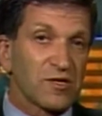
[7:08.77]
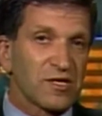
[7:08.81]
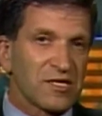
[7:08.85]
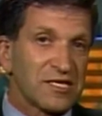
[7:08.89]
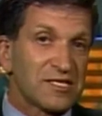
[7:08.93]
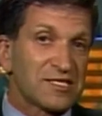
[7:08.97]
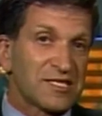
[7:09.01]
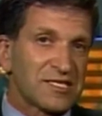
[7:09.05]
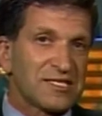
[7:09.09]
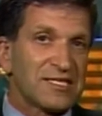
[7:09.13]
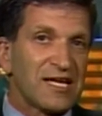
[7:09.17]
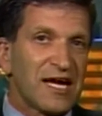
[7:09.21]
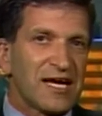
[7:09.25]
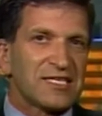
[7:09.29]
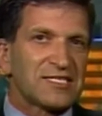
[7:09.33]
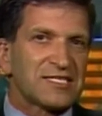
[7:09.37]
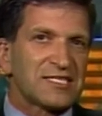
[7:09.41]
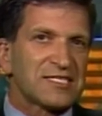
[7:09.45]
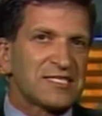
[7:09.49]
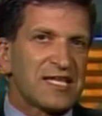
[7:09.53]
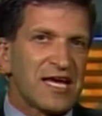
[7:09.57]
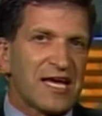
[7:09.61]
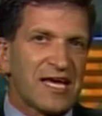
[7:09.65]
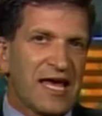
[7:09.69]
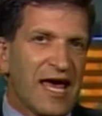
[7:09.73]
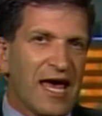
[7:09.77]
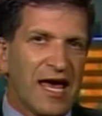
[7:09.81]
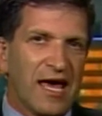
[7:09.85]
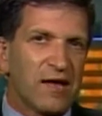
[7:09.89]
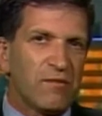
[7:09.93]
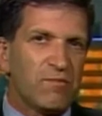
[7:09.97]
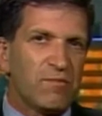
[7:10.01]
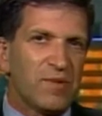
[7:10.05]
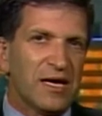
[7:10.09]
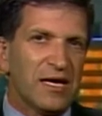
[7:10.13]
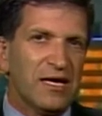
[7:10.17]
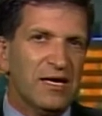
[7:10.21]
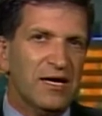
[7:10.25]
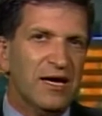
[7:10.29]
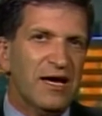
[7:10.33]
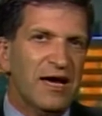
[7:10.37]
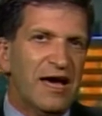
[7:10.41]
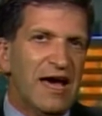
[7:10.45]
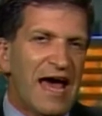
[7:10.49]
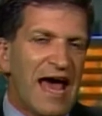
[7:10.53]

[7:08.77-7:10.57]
or at least as nice as they can be.